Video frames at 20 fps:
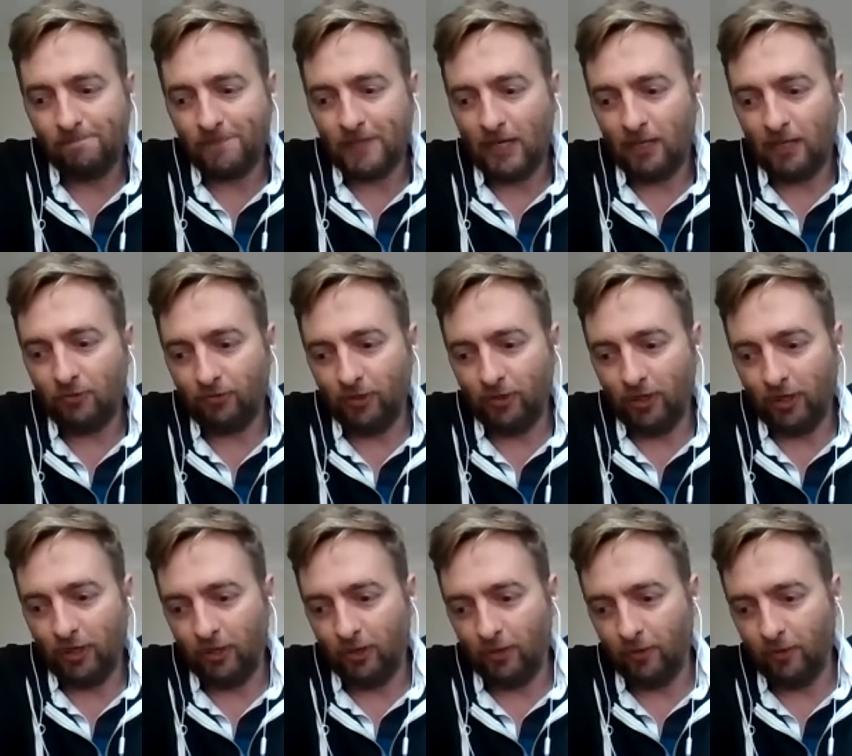and
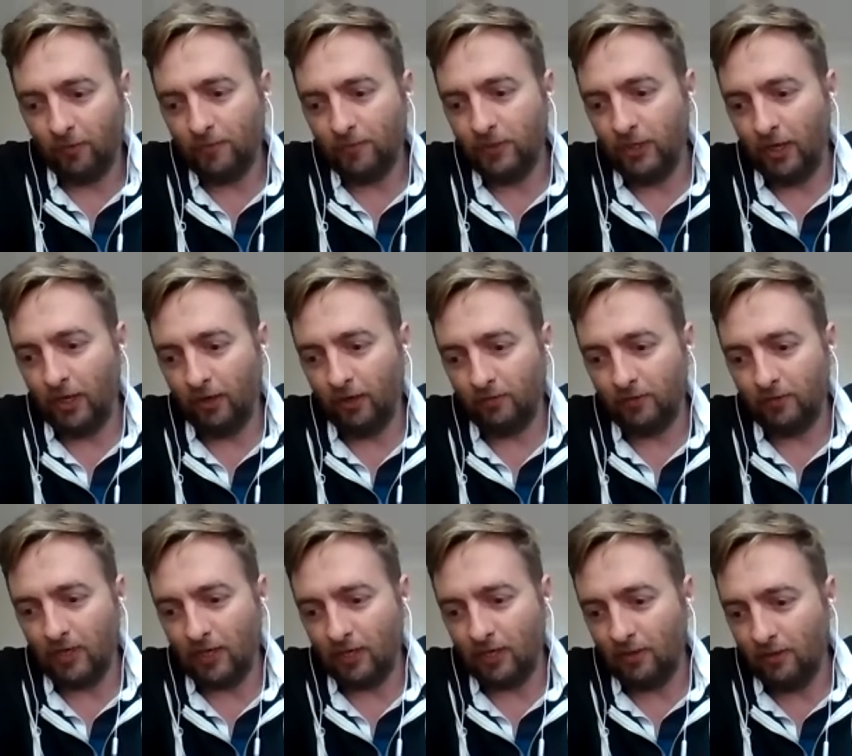so you know
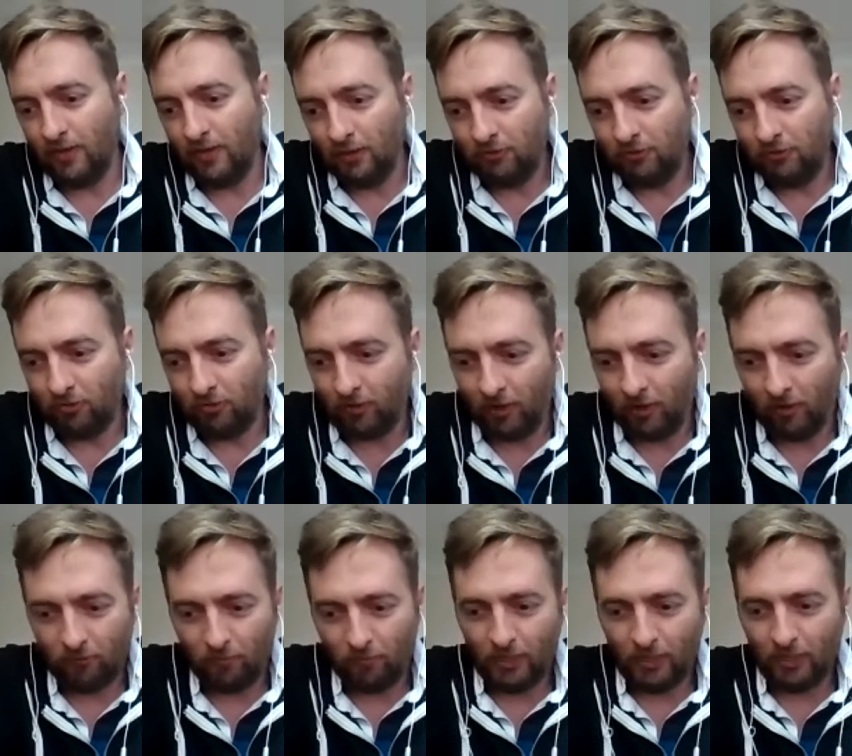that that just kind of
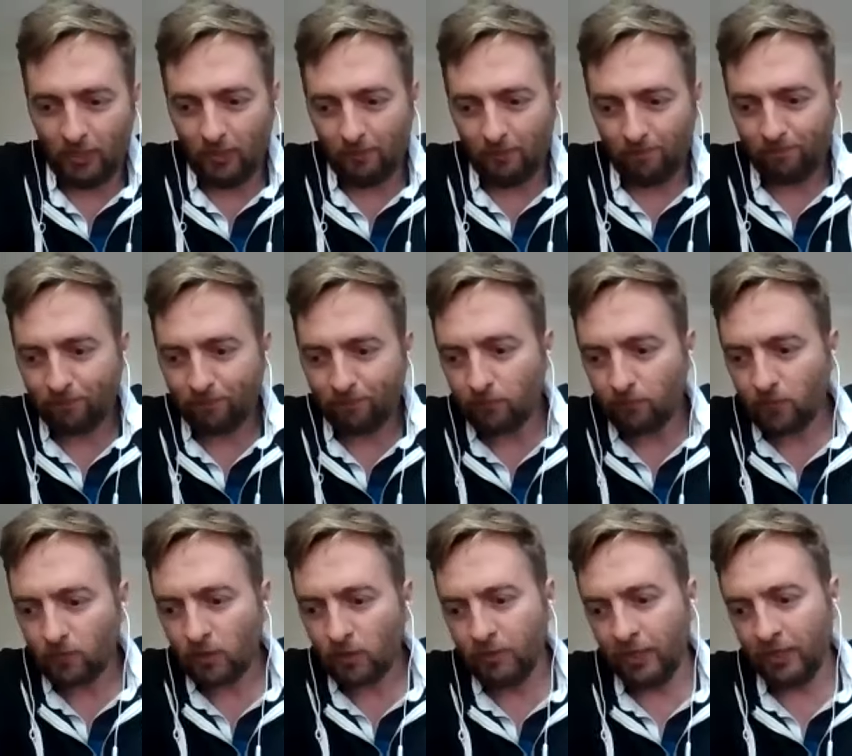made it
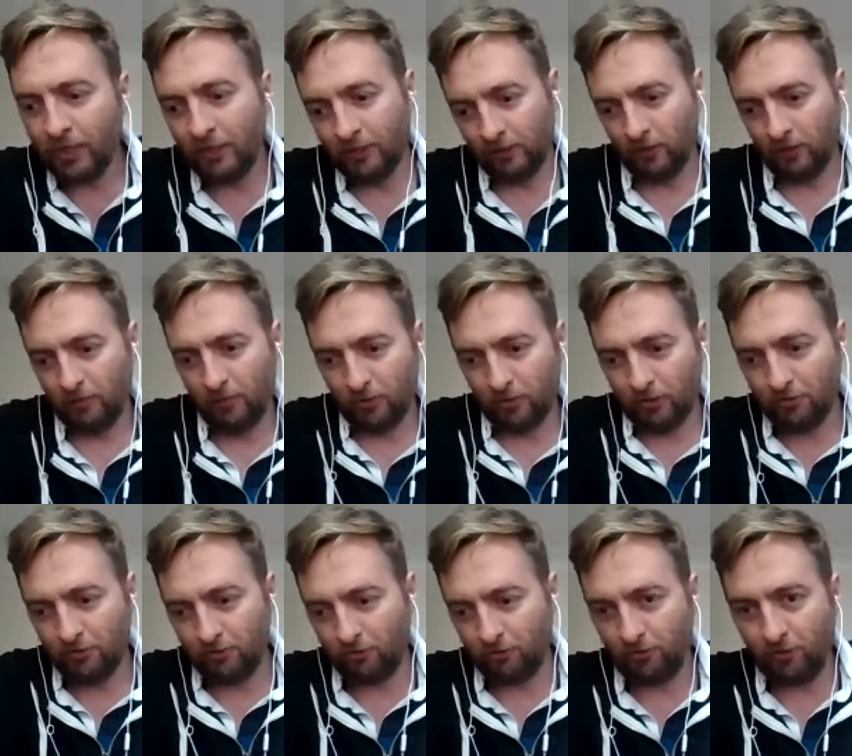made it a lot more
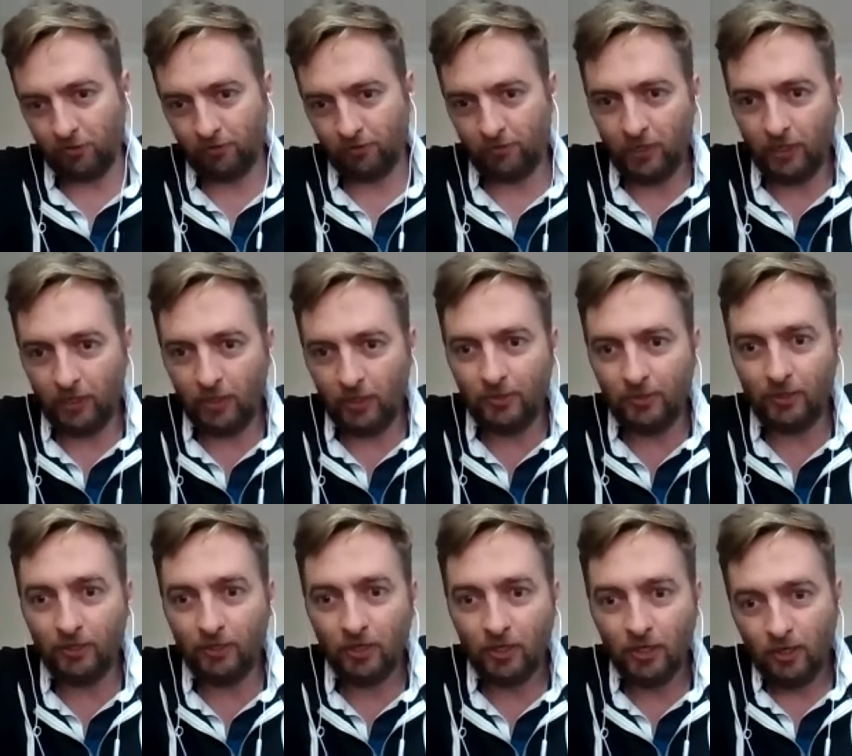interesting to them.
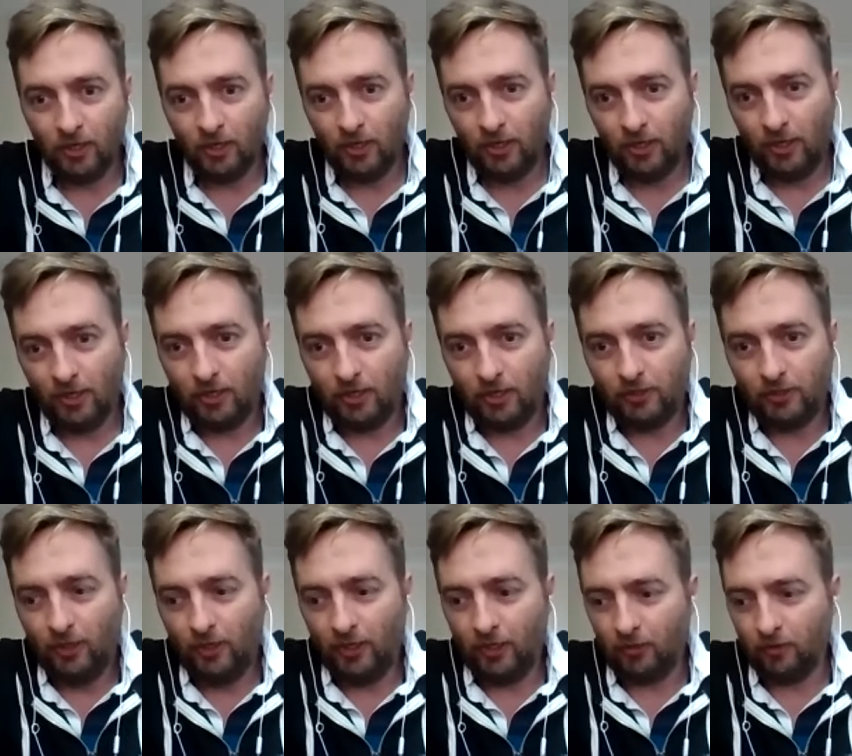And I think
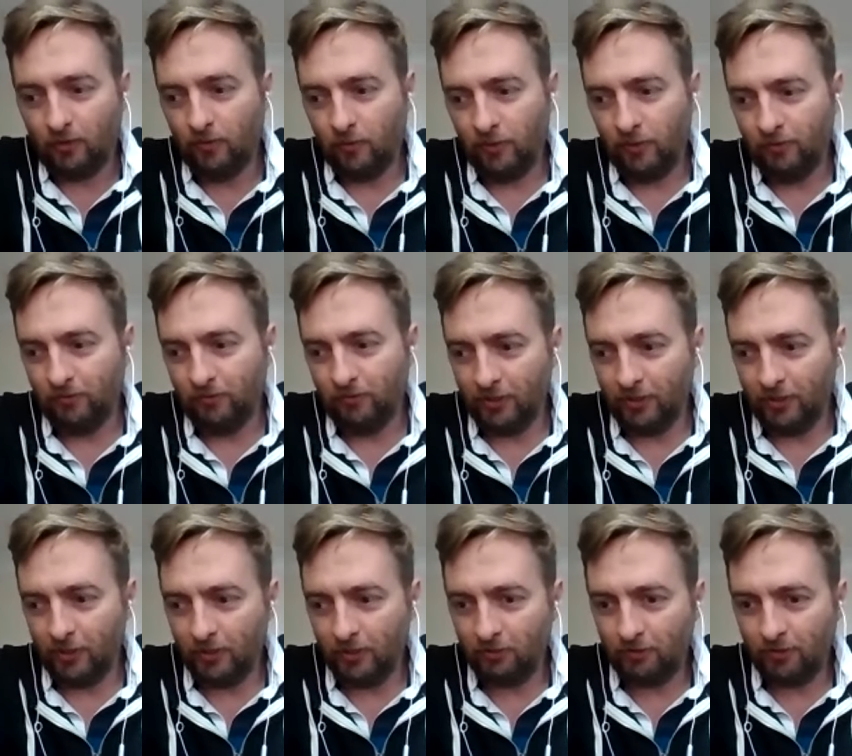like
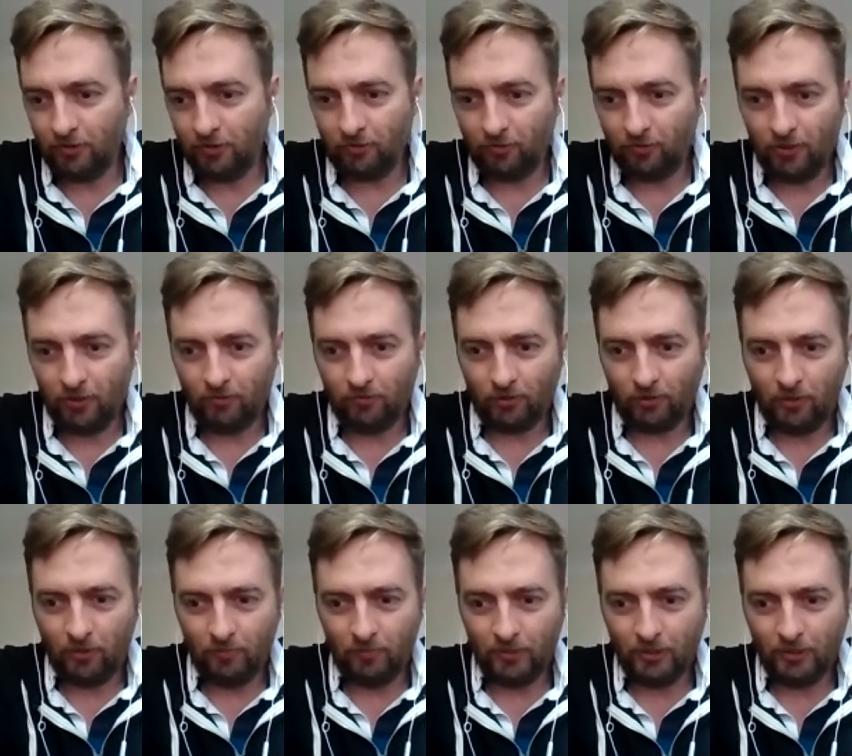WeFunder is is a
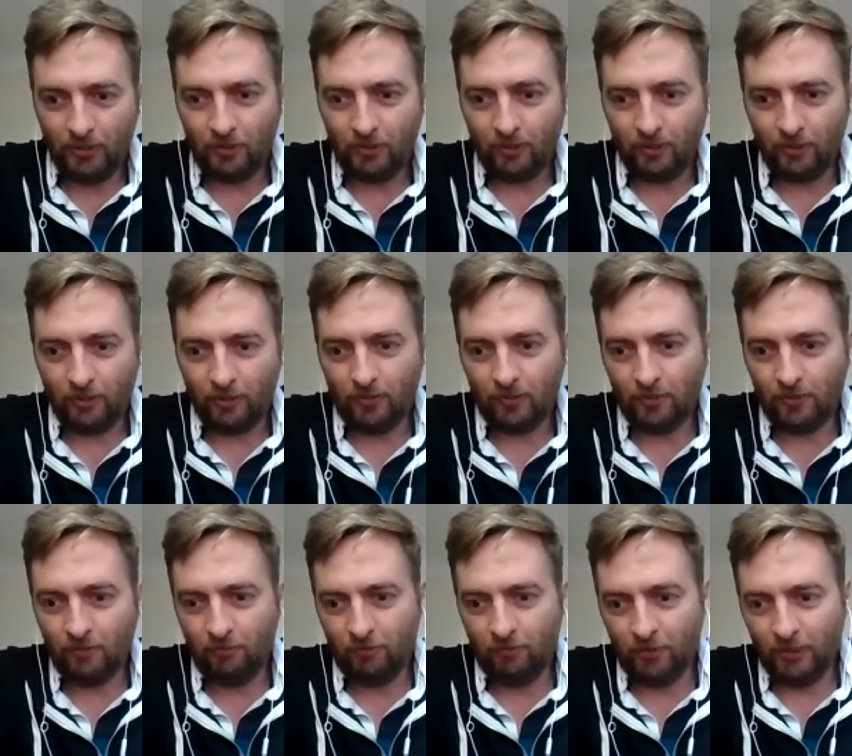company that
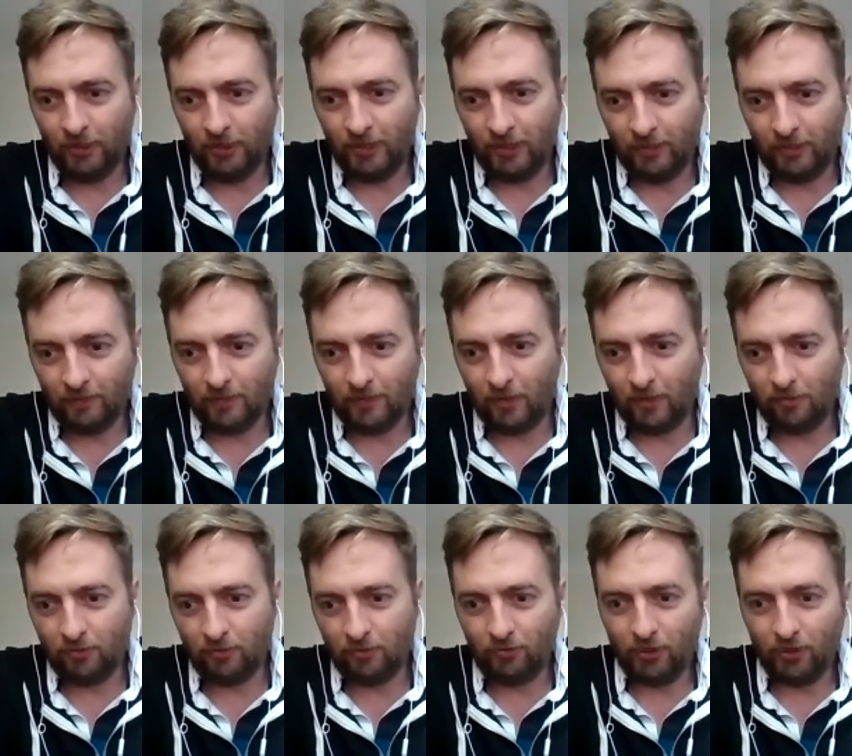really I
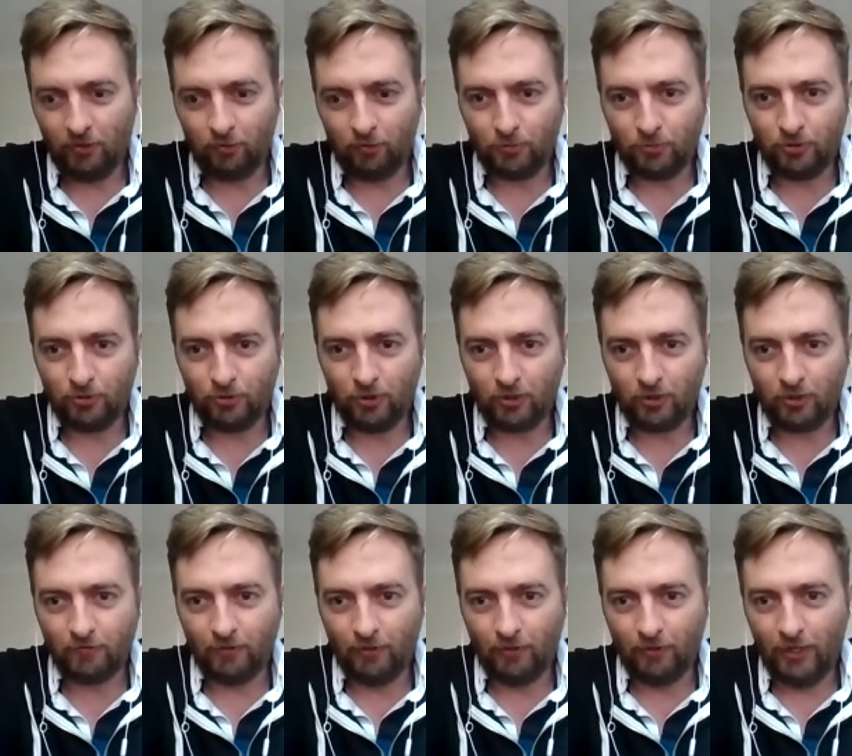would say is
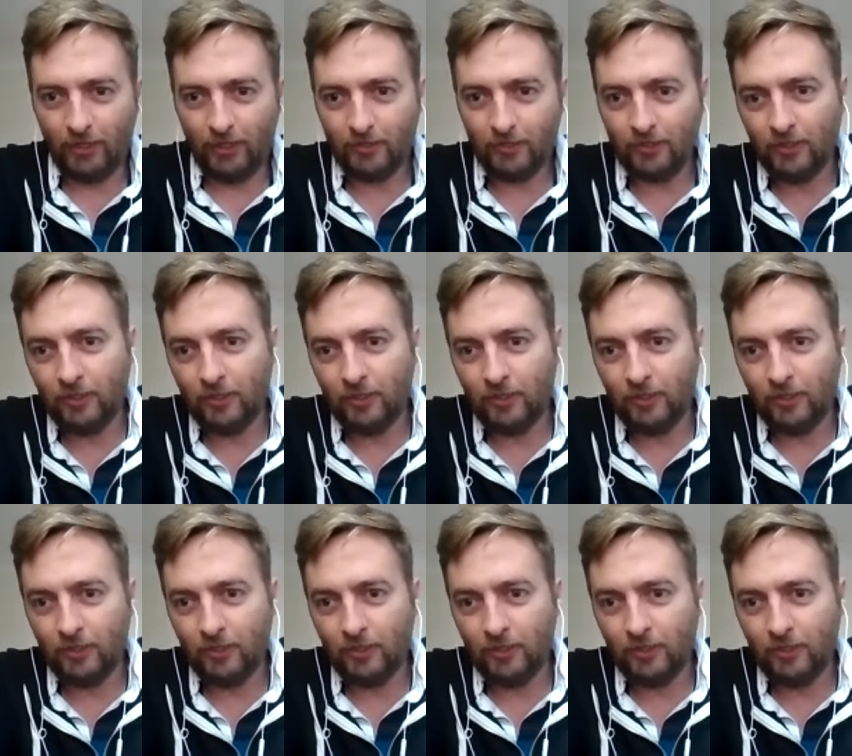product led.